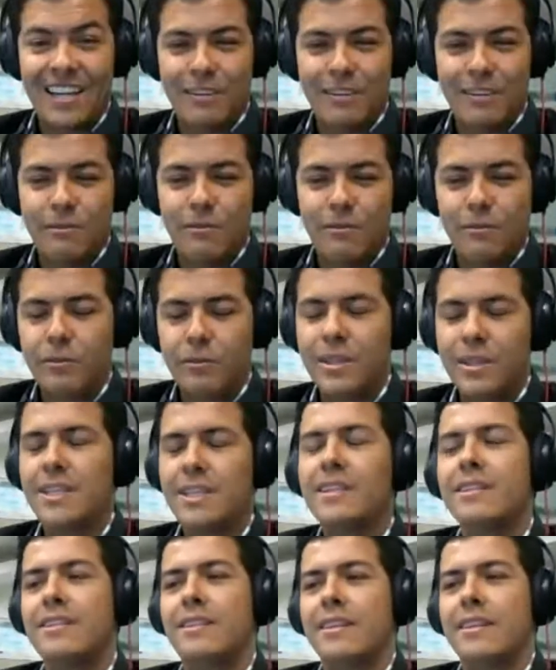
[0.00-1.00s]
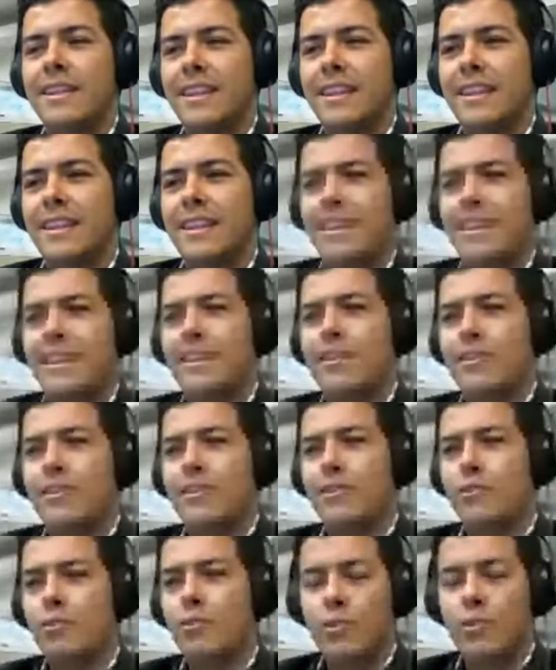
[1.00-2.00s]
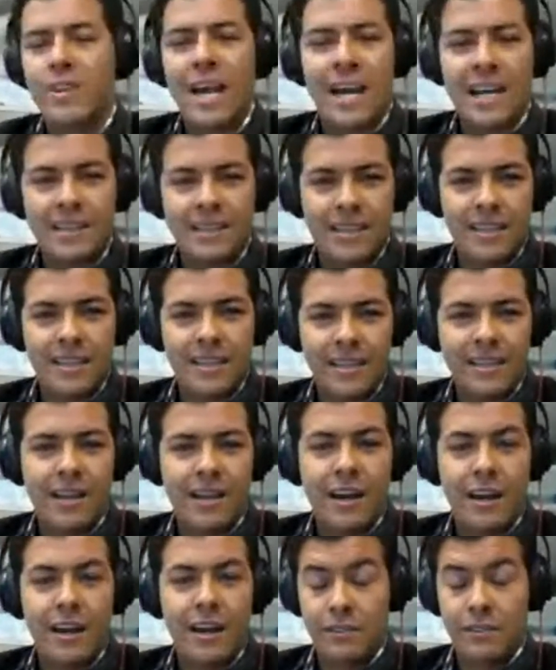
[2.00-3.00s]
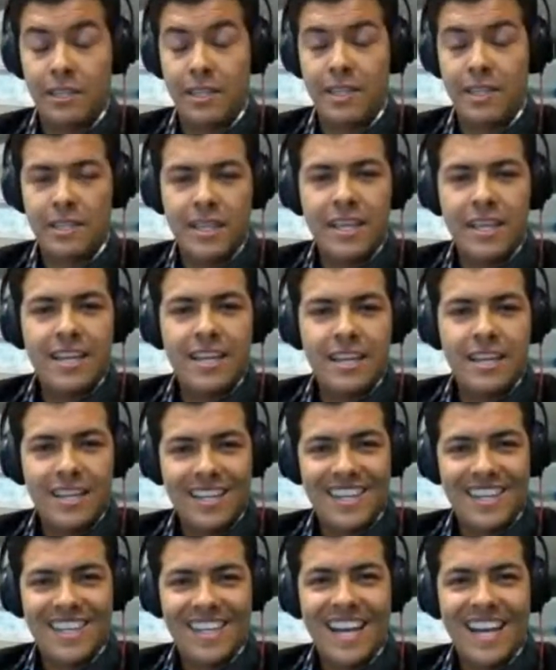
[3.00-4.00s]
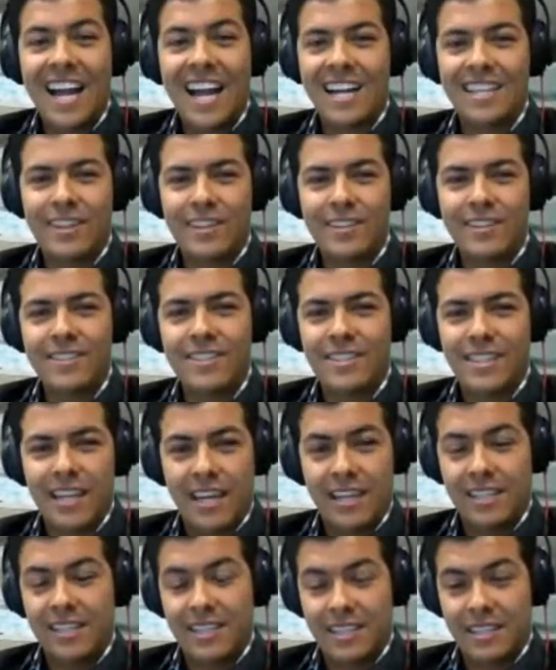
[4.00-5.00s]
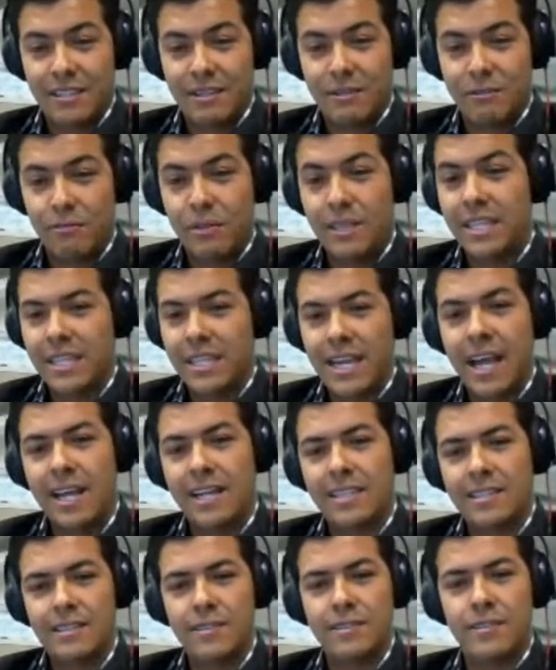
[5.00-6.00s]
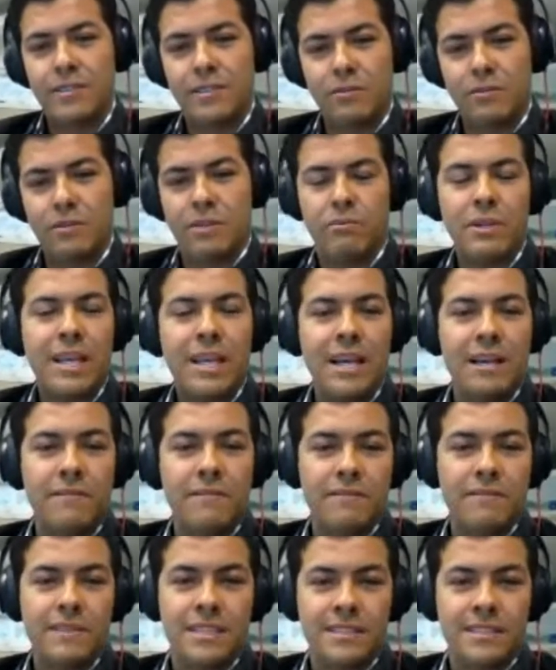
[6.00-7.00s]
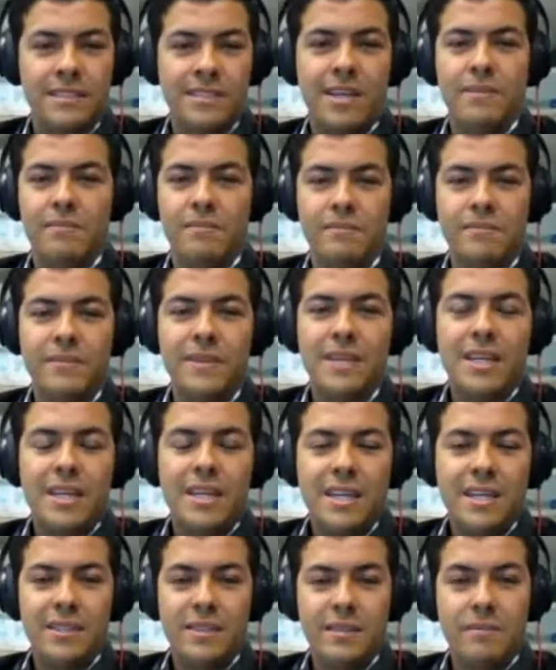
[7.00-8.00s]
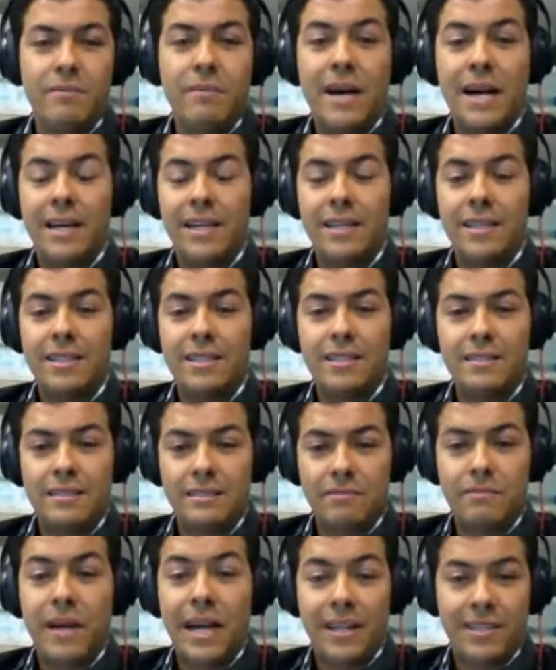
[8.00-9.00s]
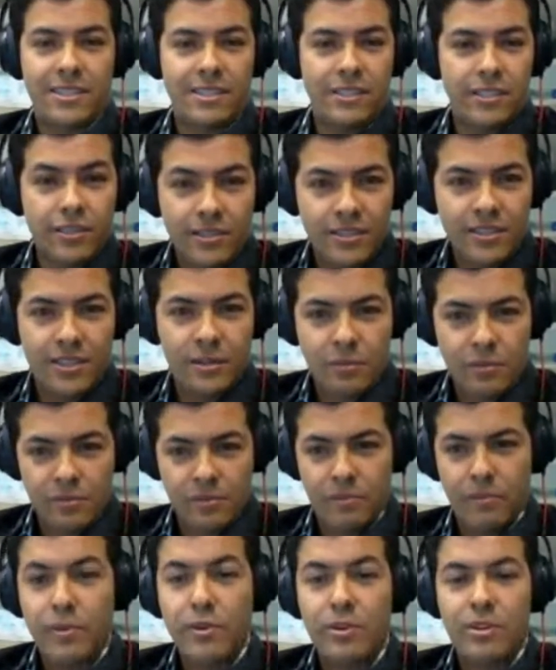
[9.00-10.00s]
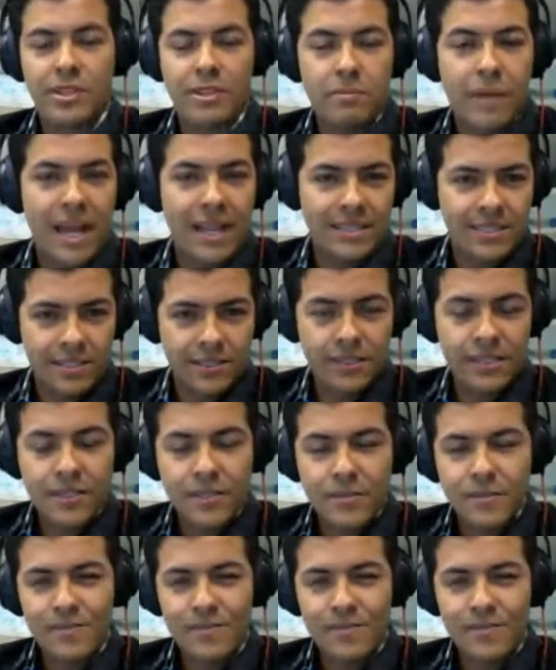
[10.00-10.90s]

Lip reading: we do that oftenly. Hackathons like week hackathons when we have some important milestones,